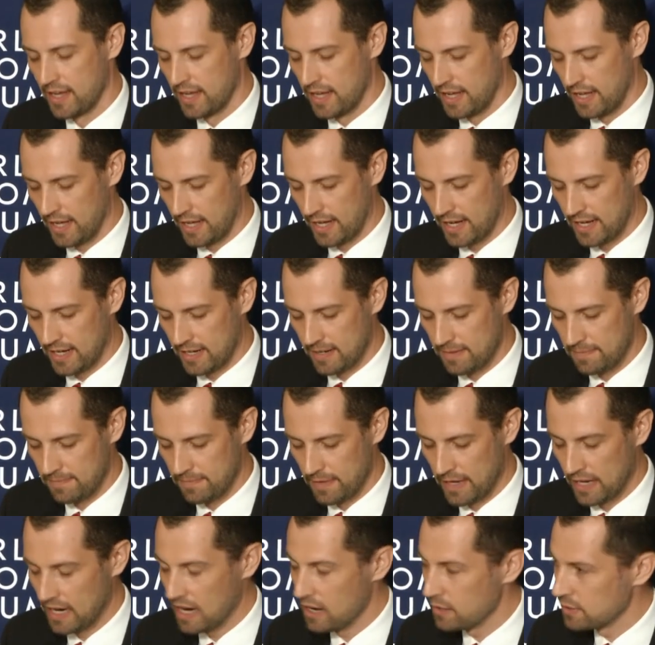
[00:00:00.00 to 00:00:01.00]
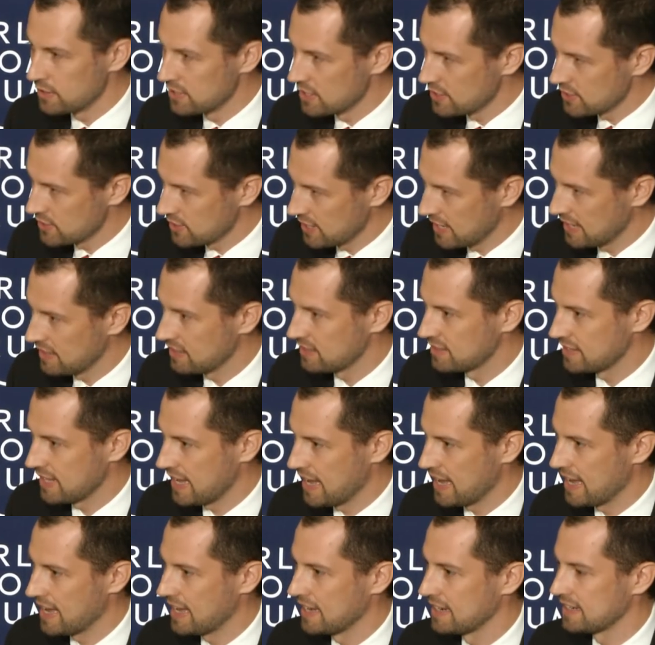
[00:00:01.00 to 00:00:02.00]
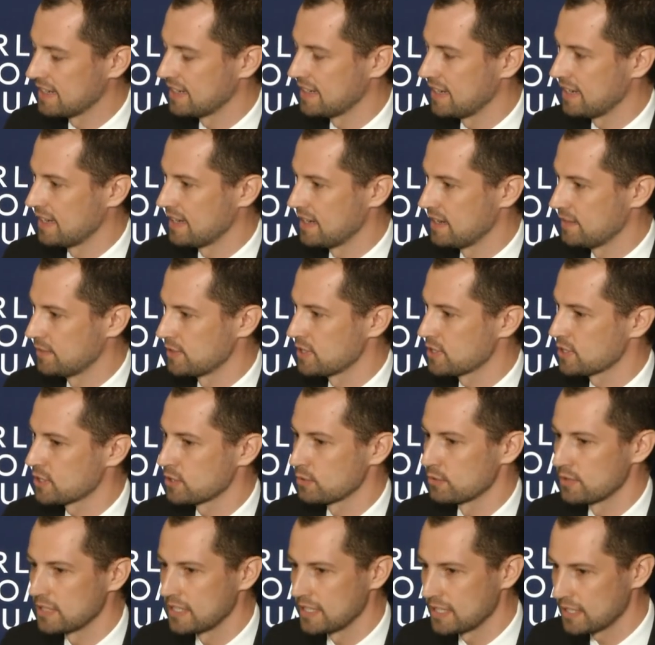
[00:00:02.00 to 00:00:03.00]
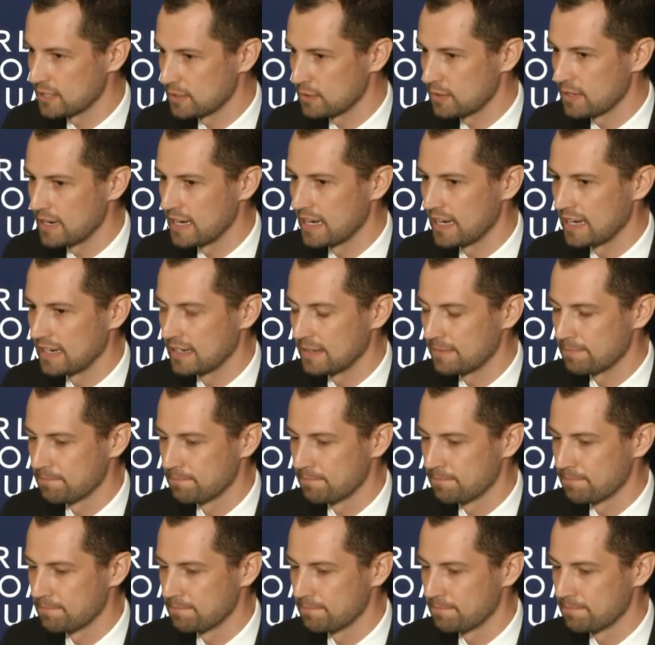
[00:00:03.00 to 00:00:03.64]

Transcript: Um, and I would just say to that, uh, just to reiterate,